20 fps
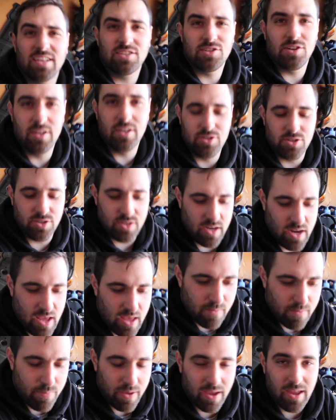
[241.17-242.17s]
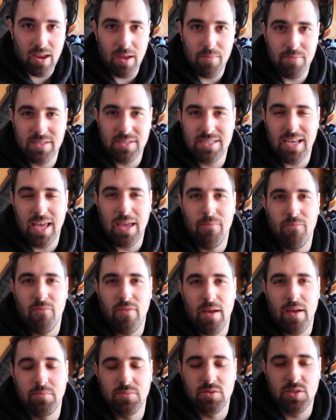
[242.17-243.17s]
guys are interested in picking up the same
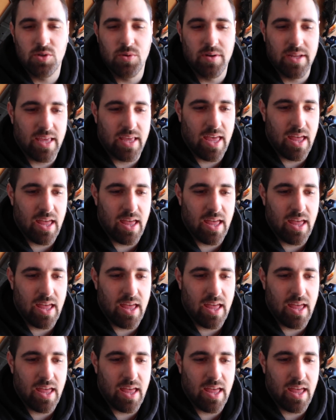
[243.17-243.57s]
VEMS tuning